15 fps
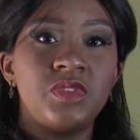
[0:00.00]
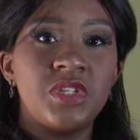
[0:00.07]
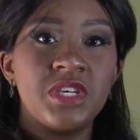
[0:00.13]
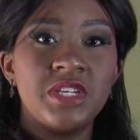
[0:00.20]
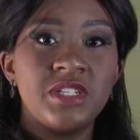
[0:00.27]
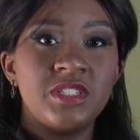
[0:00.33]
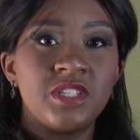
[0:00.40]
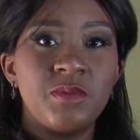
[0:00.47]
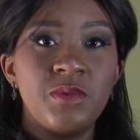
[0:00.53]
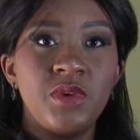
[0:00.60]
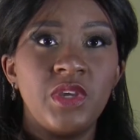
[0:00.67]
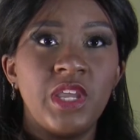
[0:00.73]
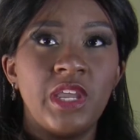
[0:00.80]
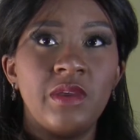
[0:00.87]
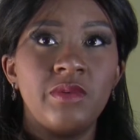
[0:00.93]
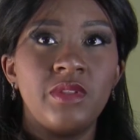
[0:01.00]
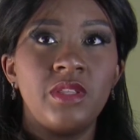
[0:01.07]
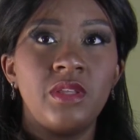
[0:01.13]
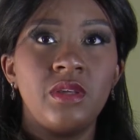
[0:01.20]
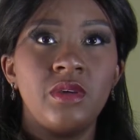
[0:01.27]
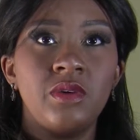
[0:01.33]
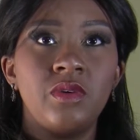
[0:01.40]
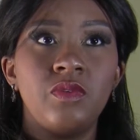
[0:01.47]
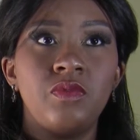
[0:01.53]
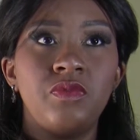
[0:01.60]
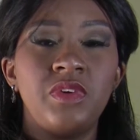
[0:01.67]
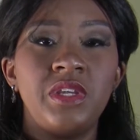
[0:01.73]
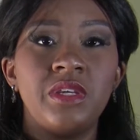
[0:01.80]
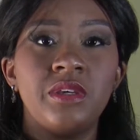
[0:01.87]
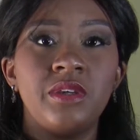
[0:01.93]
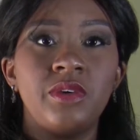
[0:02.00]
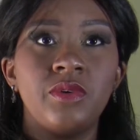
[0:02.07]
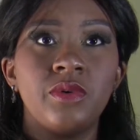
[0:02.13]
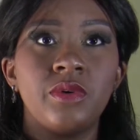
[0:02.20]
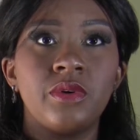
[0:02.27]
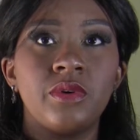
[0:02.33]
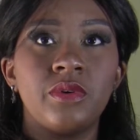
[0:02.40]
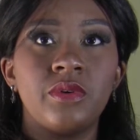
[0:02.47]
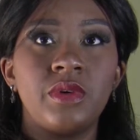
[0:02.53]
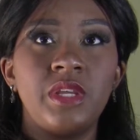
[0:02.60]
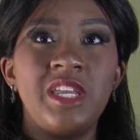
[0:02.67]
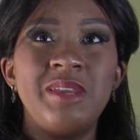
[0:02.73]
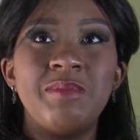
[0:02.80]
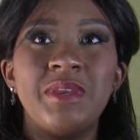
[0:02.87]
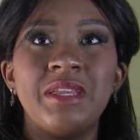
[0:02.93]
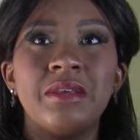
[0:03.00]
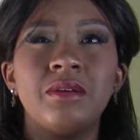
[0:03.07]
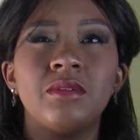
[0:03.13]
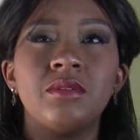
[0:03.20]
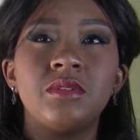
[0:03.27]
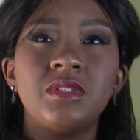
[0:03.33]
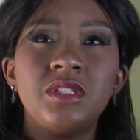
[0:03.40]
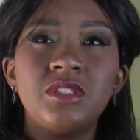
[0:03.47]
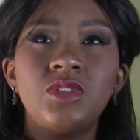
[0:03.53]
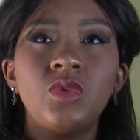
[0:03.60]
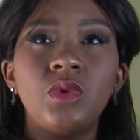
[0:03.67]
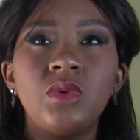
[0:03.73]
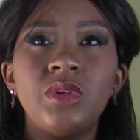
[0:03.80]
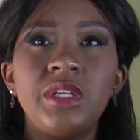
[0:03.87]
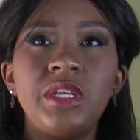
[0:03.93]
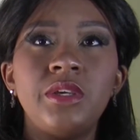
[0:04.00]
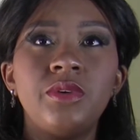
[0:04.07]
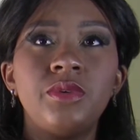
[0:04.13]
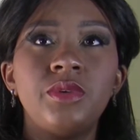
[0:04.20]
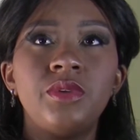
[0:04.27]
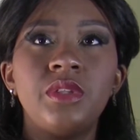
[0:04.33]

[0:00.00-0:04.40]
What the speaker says: does communicate with you via your email. Does Duolingo